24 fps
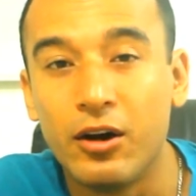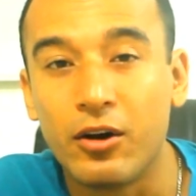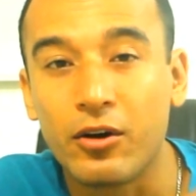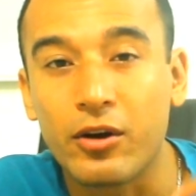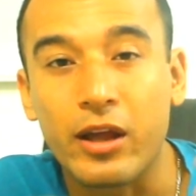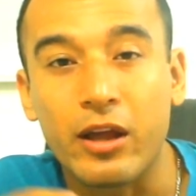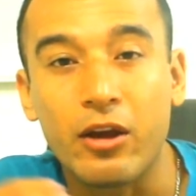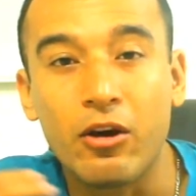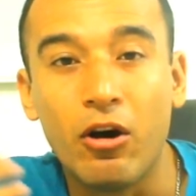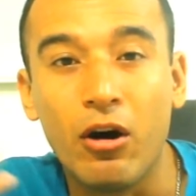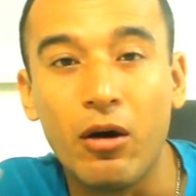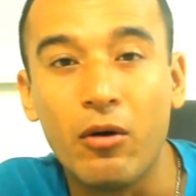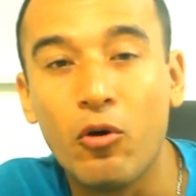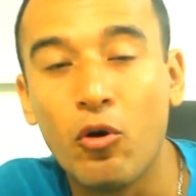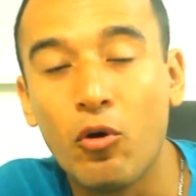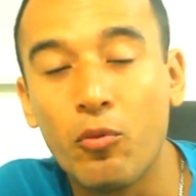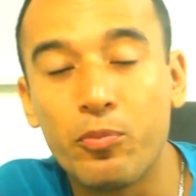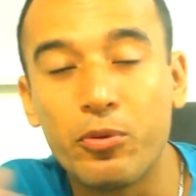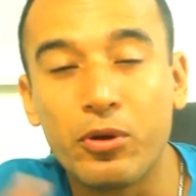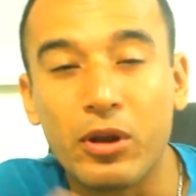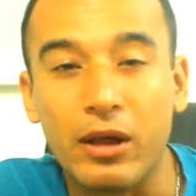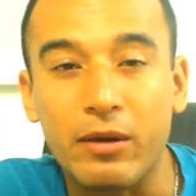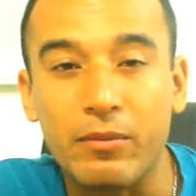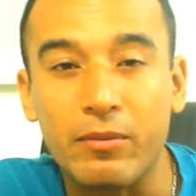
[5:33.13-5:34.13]
Okay,
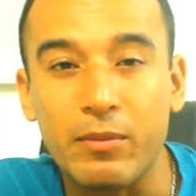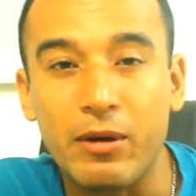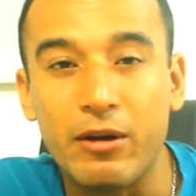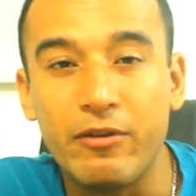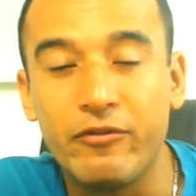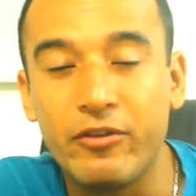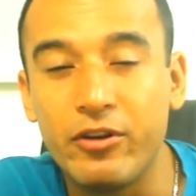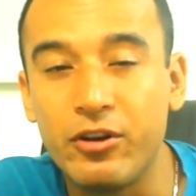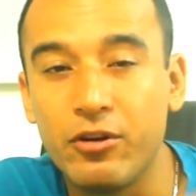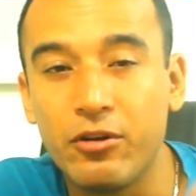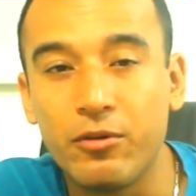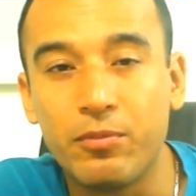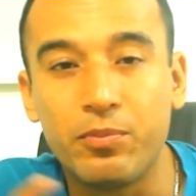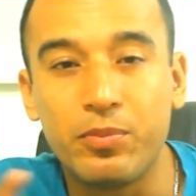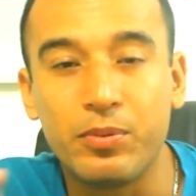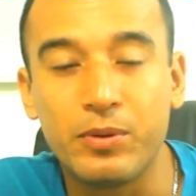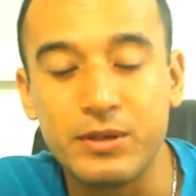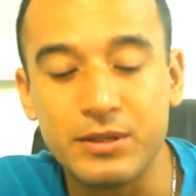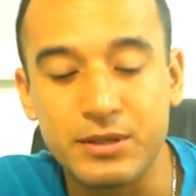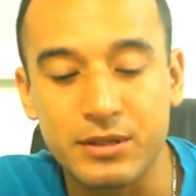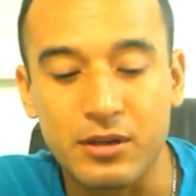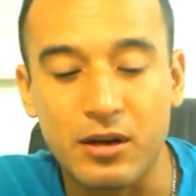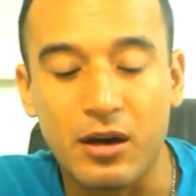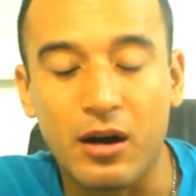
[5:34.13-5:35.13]
hope you like my video.
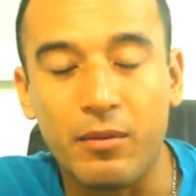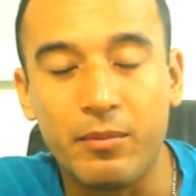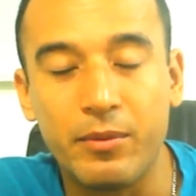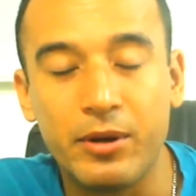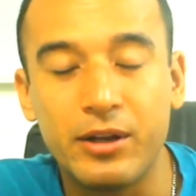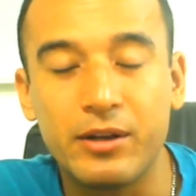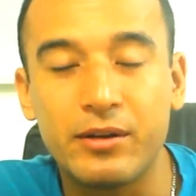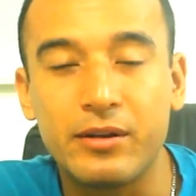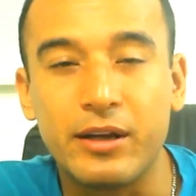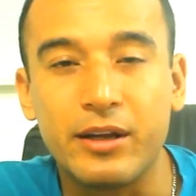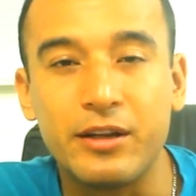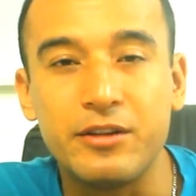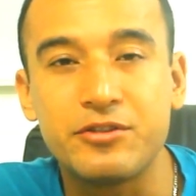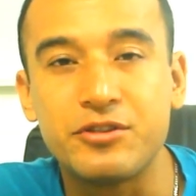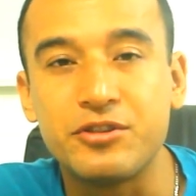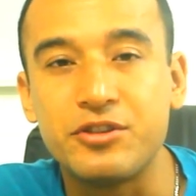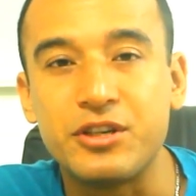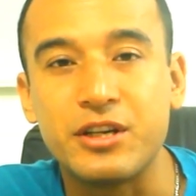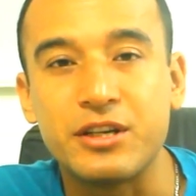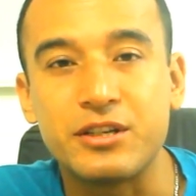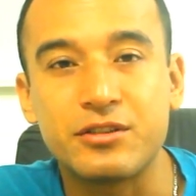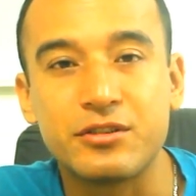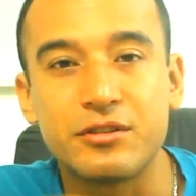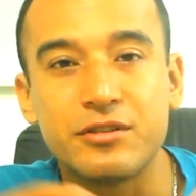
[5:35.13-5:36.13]
Please comment any
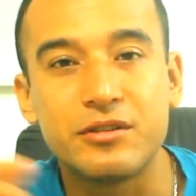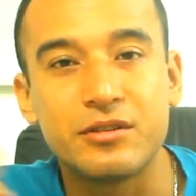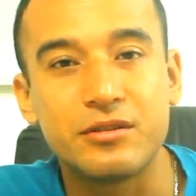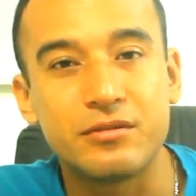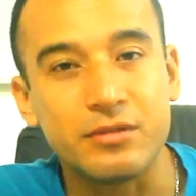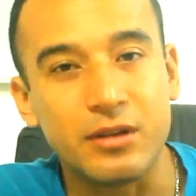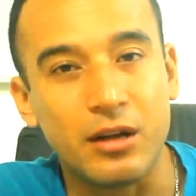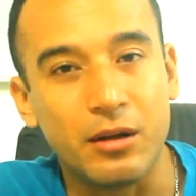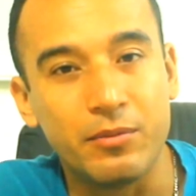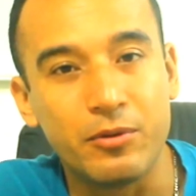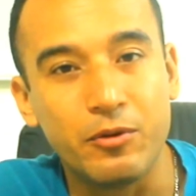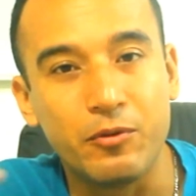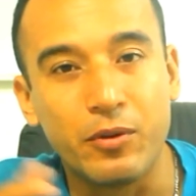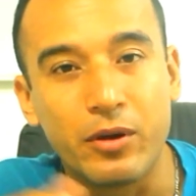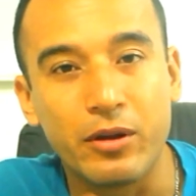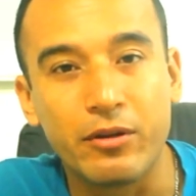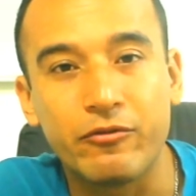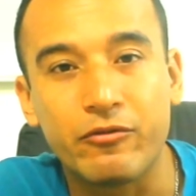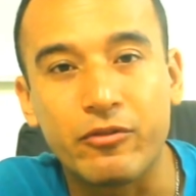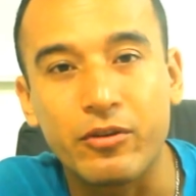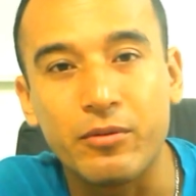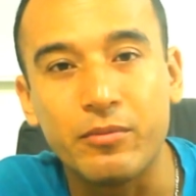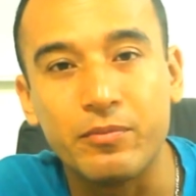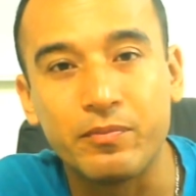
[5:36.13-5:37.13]
suggestions. I'll be waiting
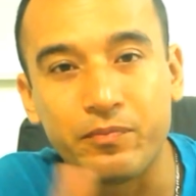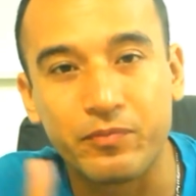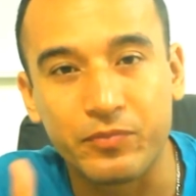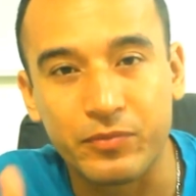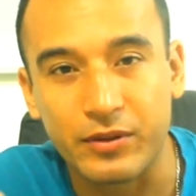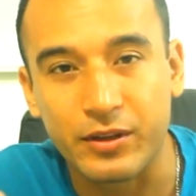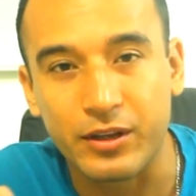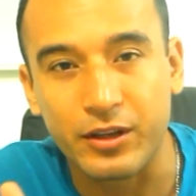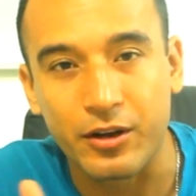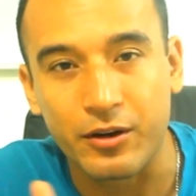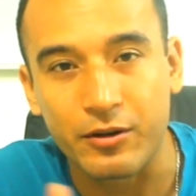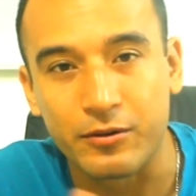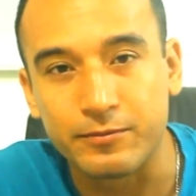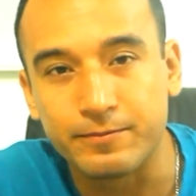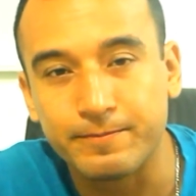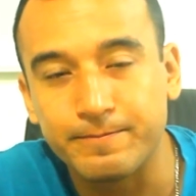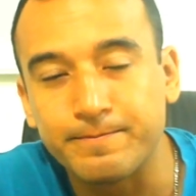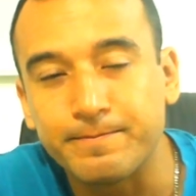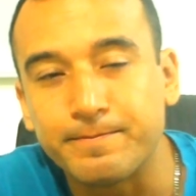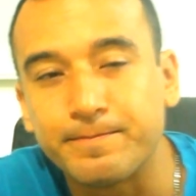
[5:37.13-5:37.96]
for them. Take care.